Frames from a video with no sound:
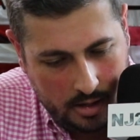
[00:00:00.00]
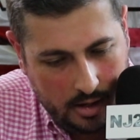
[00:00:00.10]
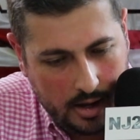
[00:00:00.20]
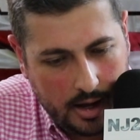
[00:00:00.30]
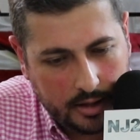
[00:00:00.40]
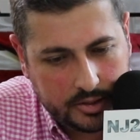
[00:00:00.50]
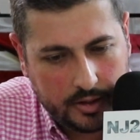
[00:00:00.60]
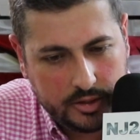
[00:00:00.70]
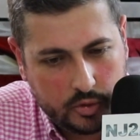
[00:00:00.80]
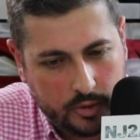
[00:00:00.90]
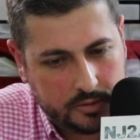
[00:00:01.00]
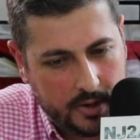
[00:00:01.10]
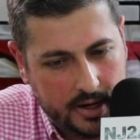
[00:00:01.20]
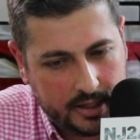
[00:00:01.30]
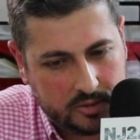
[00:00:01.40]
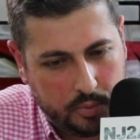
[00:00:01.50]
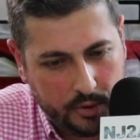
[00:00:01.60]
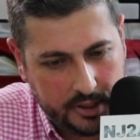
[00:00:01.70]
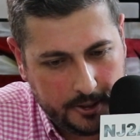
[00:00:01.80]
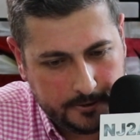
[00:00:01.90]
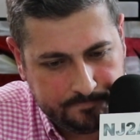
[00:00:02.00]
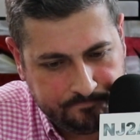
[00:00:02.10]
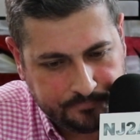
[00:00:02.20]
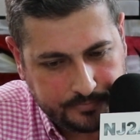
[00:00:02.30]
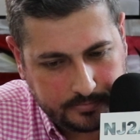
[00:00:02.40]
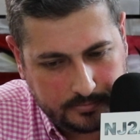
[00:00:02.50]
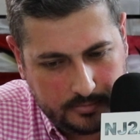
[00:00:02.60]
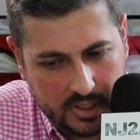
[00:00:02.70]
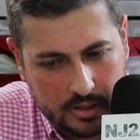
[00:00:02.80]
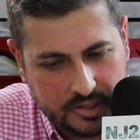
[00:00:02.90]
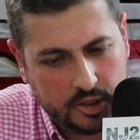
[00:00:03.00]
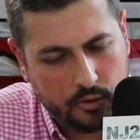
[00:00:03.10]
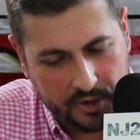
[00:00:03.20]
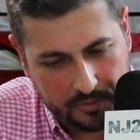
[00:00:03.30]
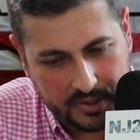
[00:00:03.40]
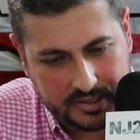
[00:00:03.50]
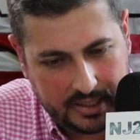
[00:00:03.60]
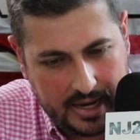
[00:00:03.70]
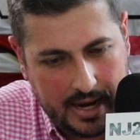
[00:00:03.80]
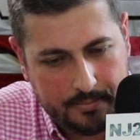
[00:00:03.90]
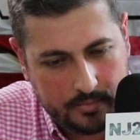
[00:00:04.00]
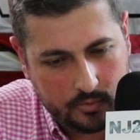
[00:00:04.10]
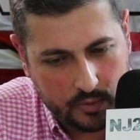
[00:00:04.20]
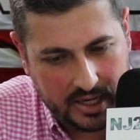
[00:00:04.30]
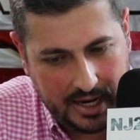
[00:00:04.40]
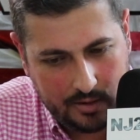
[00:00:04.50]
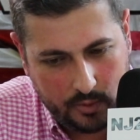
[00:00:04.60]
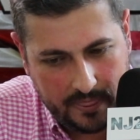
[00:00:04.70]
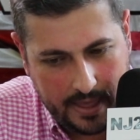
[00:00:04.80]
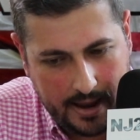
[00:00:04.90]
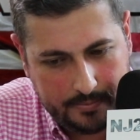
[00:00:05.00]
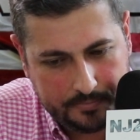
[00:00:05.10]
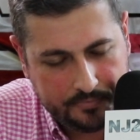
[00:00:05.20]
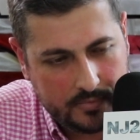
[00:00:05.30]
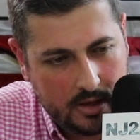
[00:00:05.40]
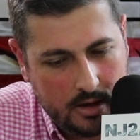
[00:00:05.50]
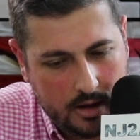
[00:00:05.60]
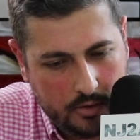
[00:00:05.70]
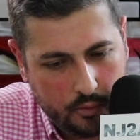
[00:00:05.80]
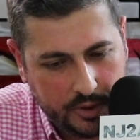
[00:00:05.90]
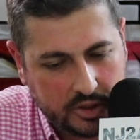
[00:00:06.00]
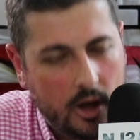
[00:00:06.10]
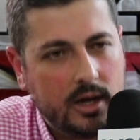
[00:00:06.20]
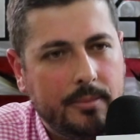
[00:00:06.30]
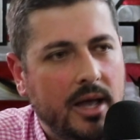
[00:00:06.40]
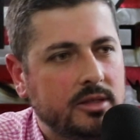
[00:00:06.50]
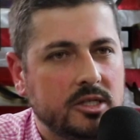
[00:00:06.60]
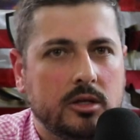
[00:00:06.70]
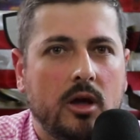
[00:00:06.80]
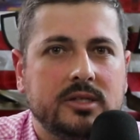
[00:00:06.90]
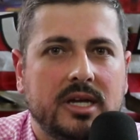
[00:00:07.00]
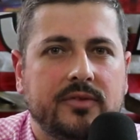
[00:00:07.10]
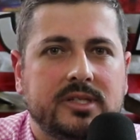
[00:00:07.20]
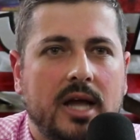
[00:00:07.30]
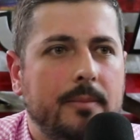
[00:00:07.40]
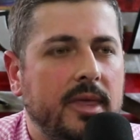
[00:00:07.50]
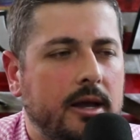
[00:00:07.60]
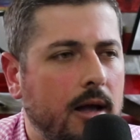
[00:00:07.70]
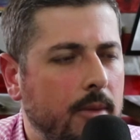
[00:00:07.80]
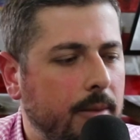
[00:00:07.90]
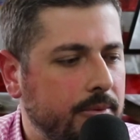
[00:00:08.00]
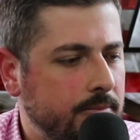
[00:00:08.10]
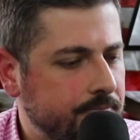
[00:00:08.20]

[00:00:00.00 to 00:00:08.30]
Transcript: Sorry. So what's my next point here? It's an arithmetic game. We can't win that. We talk about these laws every time they come up,